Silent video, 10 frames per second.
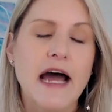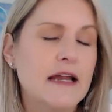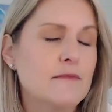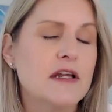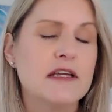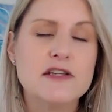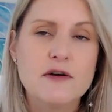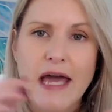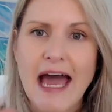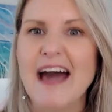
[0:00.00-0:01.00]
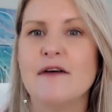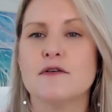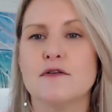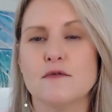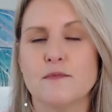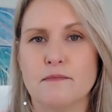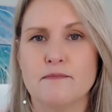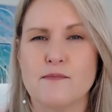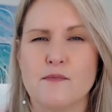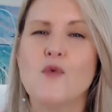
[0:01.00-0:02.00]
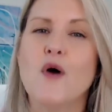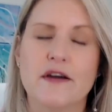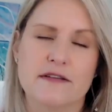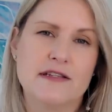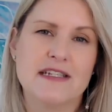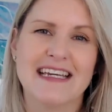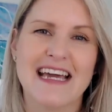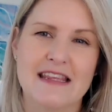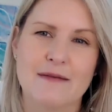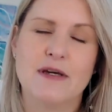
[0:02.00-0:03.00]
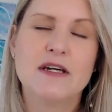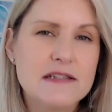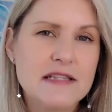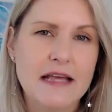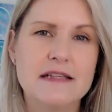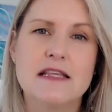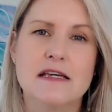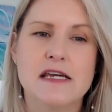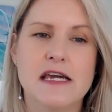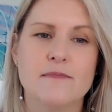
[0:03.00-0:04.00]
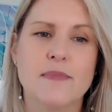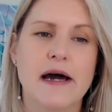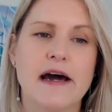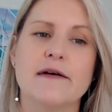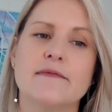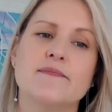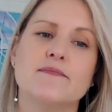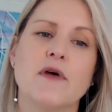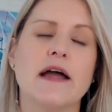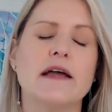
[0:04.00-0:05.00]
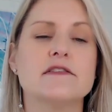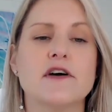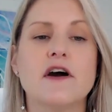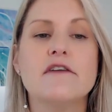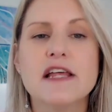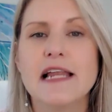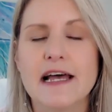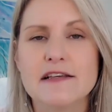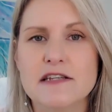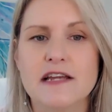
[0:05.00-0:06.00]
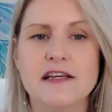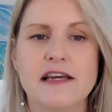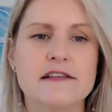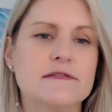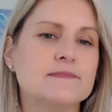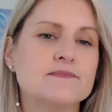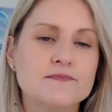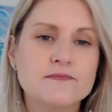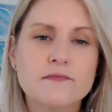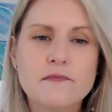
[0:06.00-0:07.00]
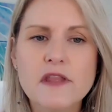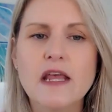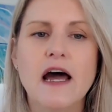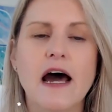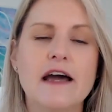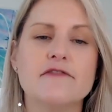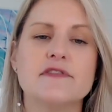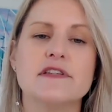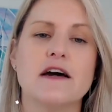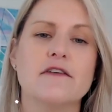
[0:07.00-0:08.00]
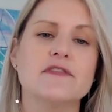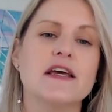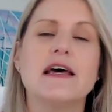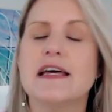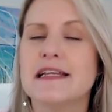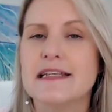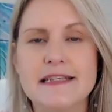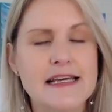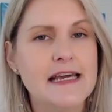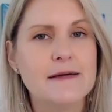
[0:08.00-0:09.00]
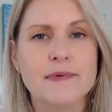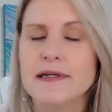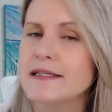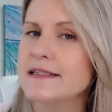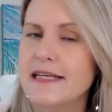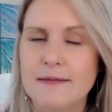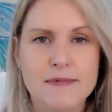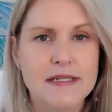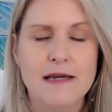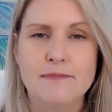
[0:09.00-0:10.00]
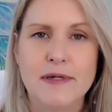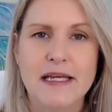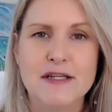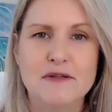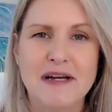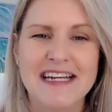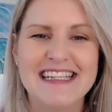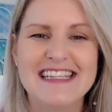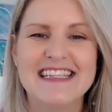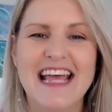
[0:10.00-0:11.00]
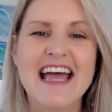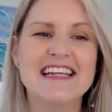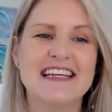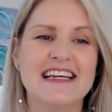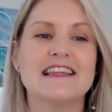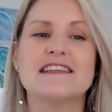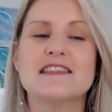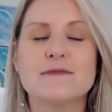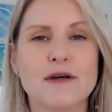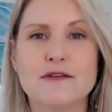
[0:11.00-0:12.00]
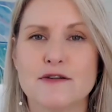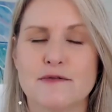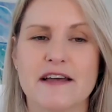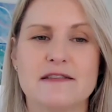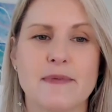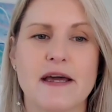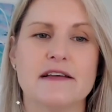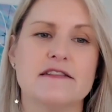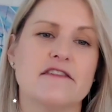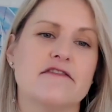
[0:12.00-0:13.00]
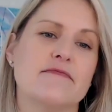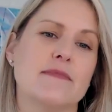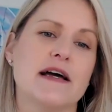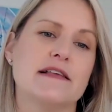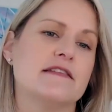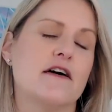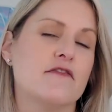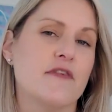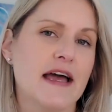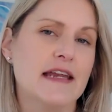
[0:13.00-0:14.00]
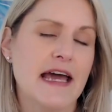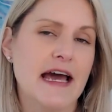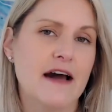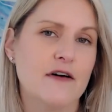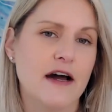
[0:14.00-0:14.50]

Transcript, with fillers: I'm going to tell you how it all works together because that's the key part, right? So, over the last 10 years, I've delved deep, deep, deep into understanding the spiritual aspects of myself and how